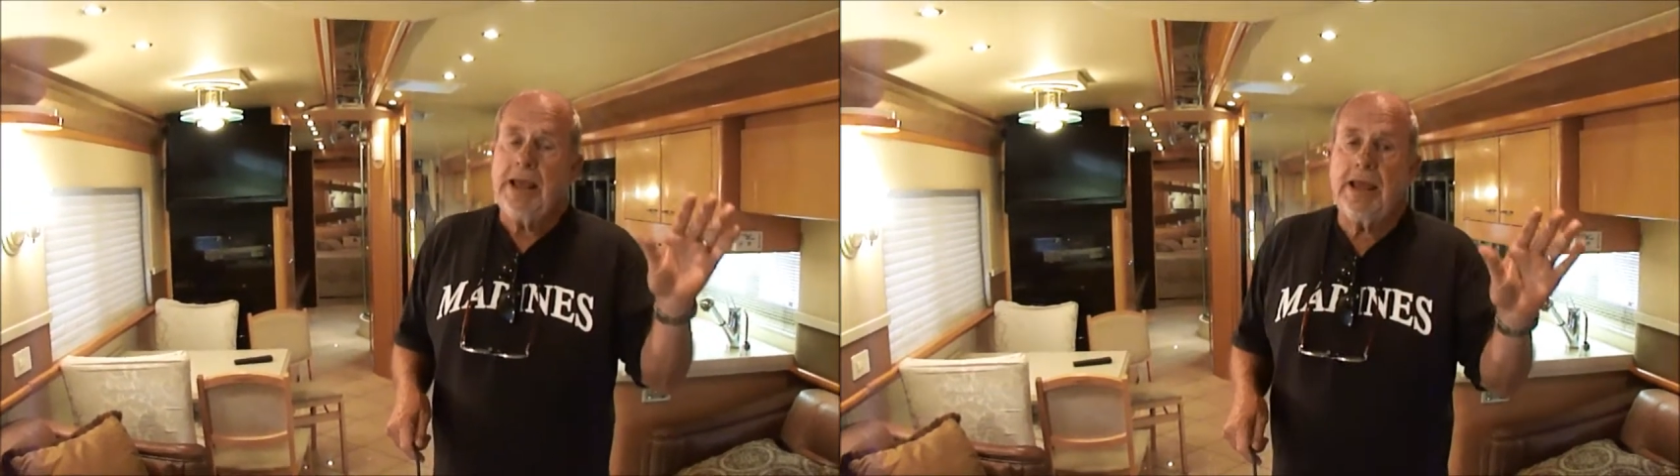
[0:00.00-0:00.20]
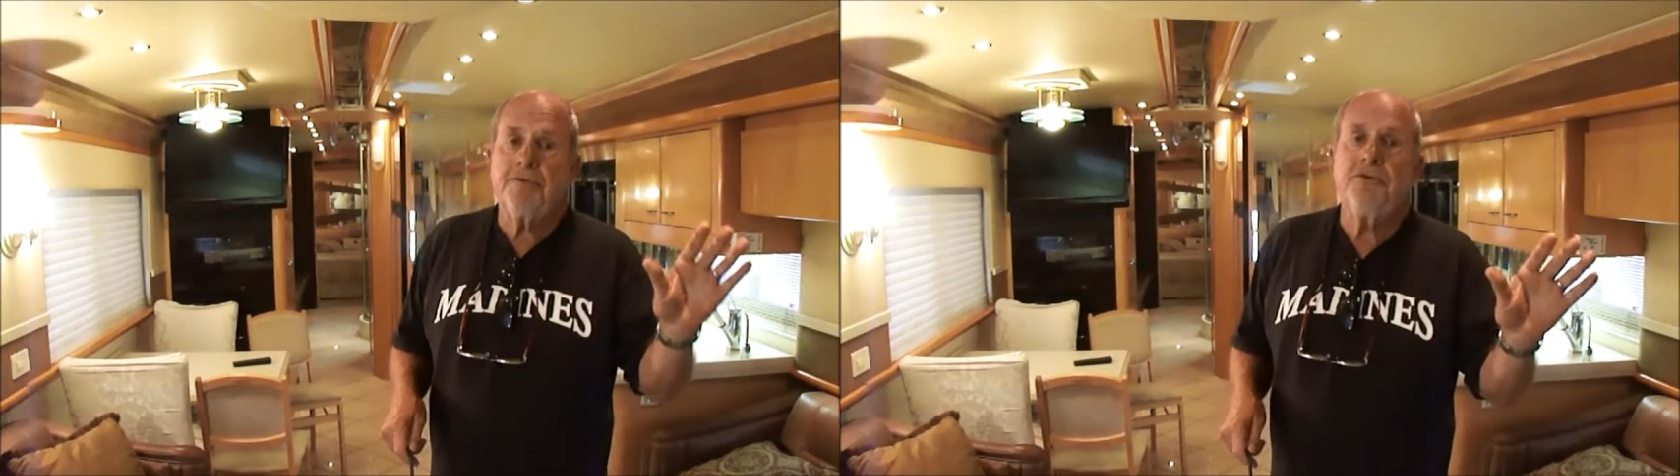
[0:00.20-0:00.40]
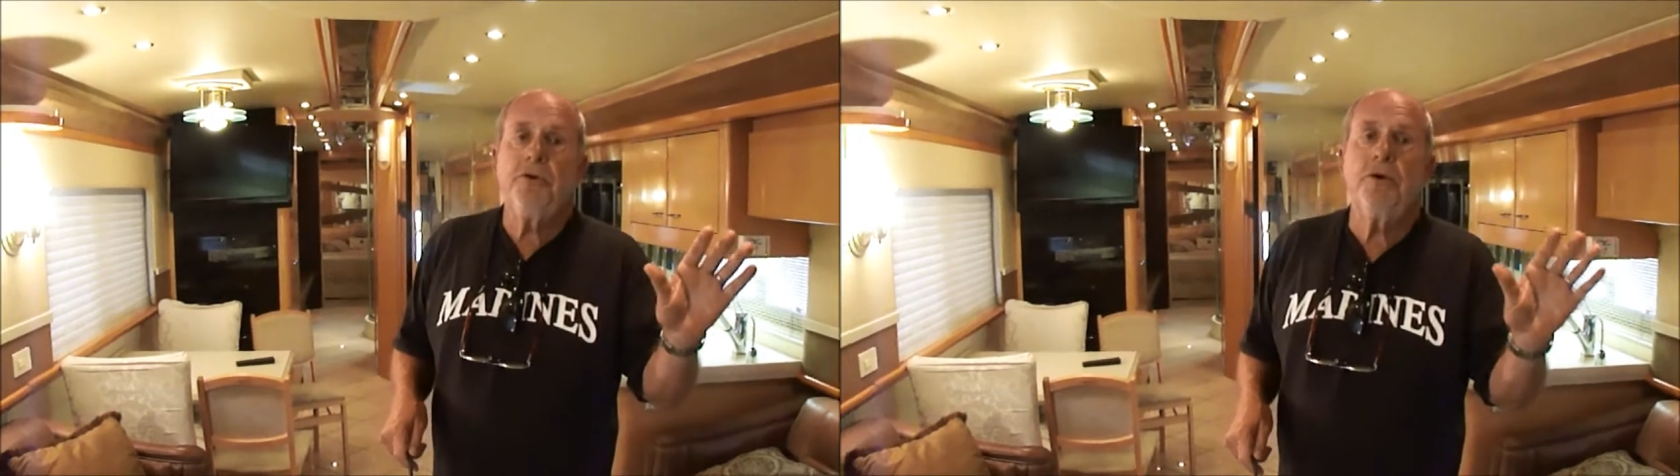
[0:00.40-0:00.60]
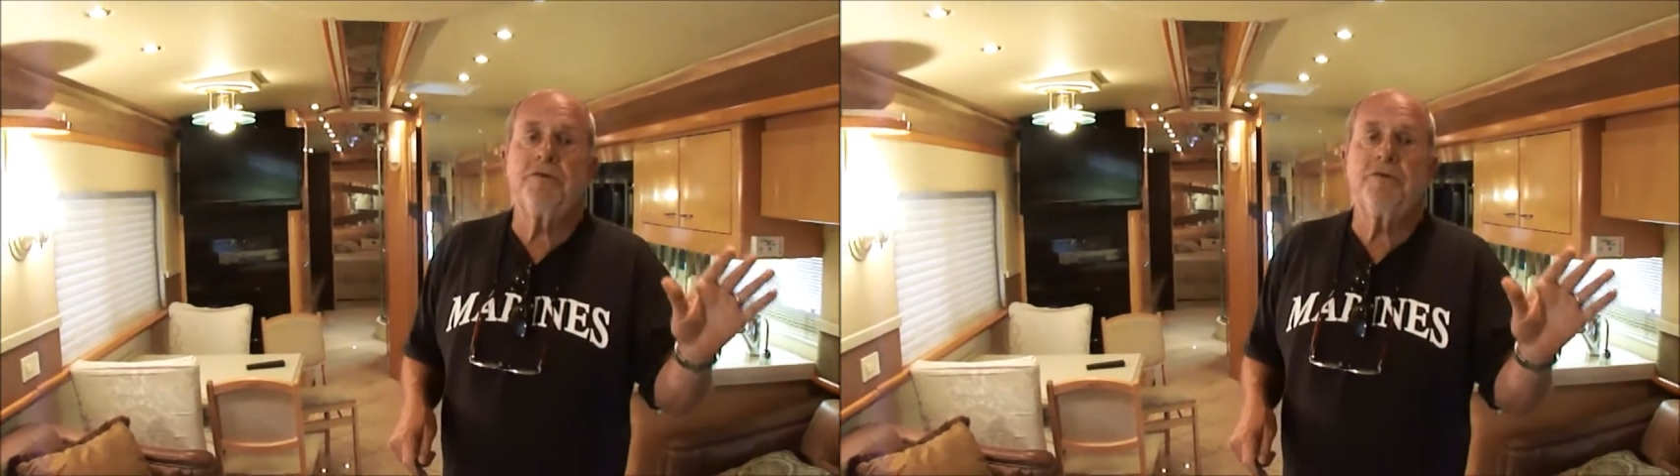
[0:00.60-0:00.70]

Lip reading: If you, in